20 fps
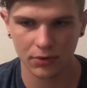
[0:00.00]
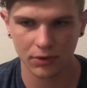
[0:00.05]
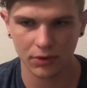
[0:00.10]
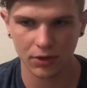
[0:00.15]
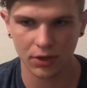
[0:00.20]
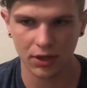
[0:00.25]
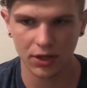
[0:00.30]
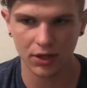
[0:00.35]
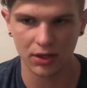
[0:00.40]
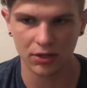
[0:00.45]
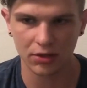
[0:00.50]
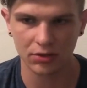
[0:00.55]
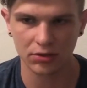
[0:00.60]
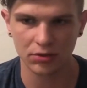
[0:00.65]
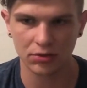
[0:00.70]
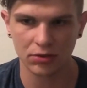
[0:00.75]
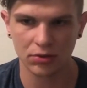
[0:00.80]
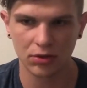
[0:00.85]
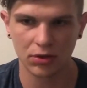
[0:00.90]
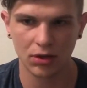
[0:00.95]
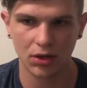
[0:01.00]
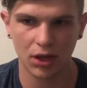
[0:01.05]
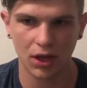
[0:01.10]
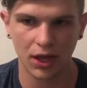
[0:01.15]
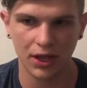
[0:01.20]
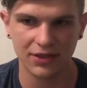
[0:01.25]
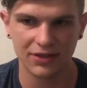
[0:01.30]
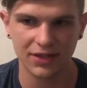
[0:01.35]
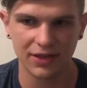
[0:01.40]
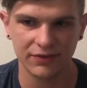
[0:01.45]
And
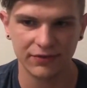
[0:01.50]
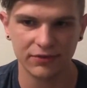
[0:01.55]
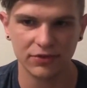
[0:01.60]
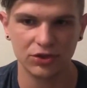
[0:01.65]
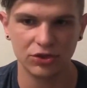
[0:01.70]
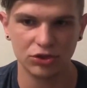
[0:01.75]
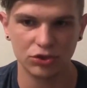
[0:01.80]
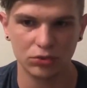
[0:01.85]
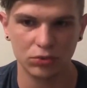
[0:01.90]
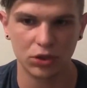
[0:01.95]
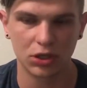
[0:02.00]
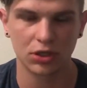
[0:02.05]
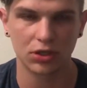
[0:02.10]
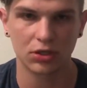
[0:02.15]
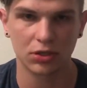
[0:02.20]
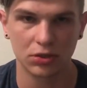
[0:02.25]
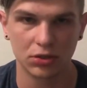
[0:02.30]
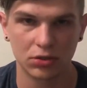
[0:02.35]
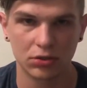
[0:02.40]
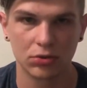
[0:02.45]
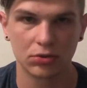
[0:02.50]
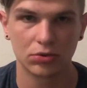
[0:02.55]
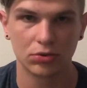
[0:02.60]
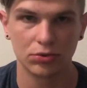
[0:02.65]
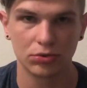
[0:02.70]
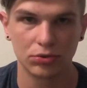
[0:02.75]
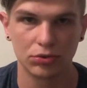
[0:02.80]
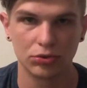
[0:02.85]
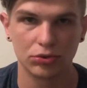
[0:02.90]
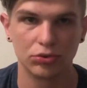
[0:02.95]
I definitely do want to
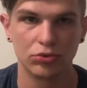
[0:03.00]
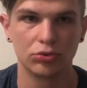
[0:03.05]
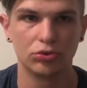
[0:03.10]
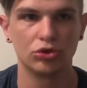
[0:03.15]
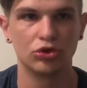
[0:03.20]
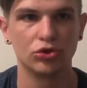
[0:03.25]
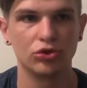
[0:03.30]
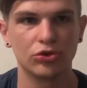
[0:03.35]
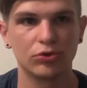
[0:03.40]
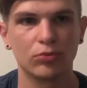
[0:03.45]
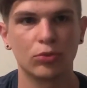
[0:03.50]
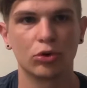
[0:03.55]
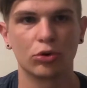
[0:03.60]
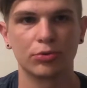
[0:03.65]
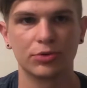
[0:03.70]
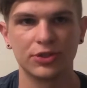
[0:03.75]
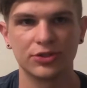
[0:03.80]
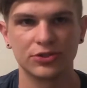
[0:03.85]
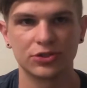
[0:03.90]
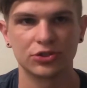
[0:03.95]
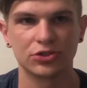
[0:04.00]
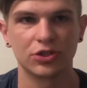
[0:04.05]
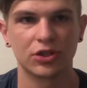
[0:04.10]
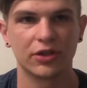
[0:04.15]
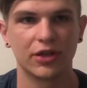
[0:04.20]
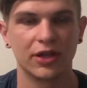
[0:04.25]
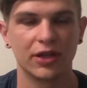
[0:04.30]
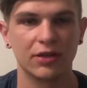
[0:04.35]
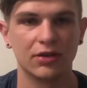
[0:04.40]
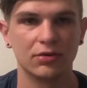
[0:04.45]
do some more research on
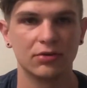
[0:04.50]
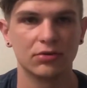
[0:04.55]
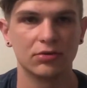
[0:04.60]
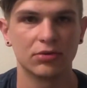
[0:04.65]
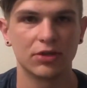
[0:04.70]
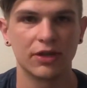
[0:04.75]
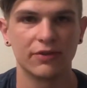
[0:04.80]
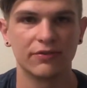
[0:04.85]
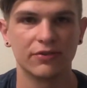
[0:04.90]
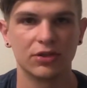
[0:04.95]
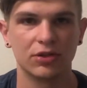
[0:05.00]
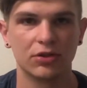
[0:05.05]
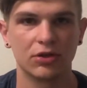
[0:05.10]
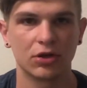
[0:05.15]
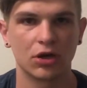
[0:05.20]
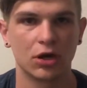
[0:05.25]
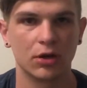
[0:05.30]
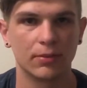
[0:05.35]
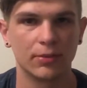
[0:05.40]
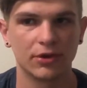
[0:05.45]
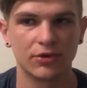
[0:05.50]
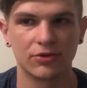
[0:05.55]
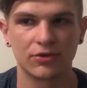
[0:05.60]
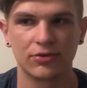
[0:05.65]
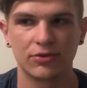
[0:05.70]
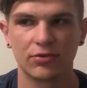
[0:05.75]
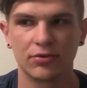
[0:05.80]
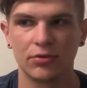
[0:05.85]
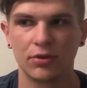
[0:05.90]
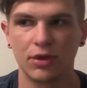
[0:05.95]
that, and definitely in the
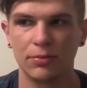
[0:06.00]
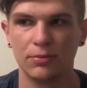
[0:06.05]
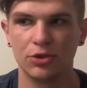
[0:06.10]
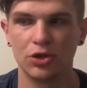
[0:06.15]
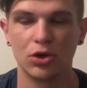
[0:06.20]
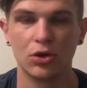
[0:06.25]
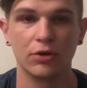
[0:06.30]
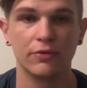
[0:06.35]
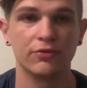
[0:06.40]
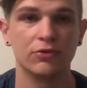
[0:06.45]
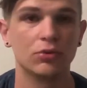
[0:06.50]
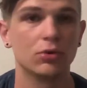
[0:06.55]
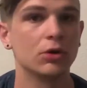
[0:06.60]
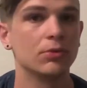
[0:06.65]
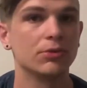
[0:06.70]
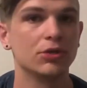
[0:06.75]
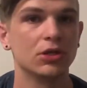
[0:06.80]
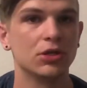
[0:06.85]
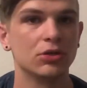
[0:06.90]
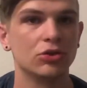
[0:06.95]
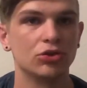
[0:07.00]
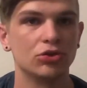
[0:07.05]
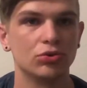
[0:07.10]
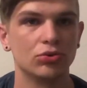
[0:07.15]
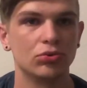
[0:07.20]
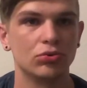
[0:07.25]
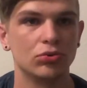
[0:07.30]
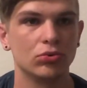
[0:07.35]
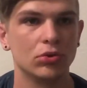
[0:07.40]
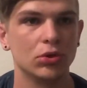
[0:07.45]
comments let me know if you want me to
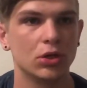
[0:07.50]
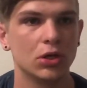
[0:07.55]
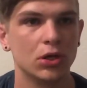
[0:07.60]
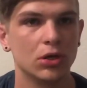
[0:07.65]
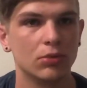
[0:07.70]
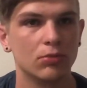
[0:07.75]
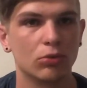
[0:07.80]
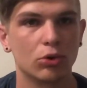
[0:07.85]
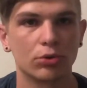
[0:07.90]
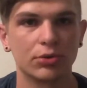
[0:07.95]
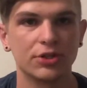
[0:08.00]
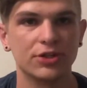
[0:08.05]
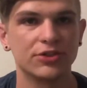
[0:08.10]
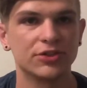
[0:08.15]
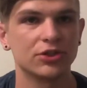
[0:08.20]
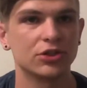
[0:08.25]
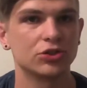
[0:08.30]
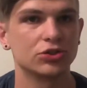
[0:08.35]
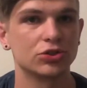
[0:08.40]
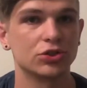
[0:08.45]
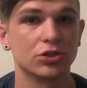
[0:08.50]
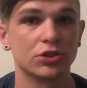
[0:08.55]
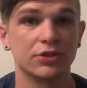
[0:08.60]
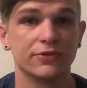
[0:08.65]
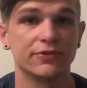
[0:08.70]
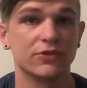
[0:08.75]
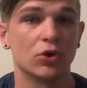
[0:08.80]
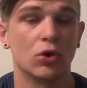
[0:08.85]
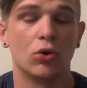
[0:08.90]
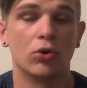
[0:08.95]
do more research or
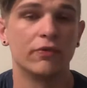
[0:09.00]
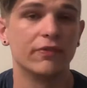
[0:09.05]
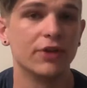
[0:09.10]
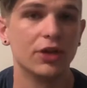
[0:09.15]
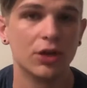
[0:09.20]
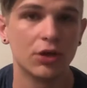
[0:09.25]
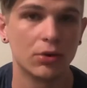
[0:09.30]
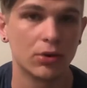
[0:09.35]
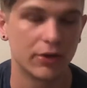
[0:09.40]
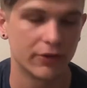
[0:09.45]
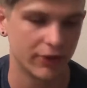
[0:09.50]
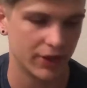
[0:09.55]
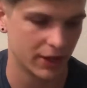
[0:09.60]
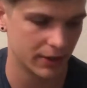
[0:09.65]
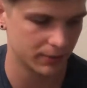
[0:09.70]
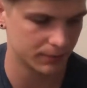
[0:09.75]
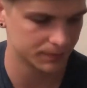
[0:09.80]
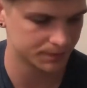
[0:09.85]
even a whole video on that.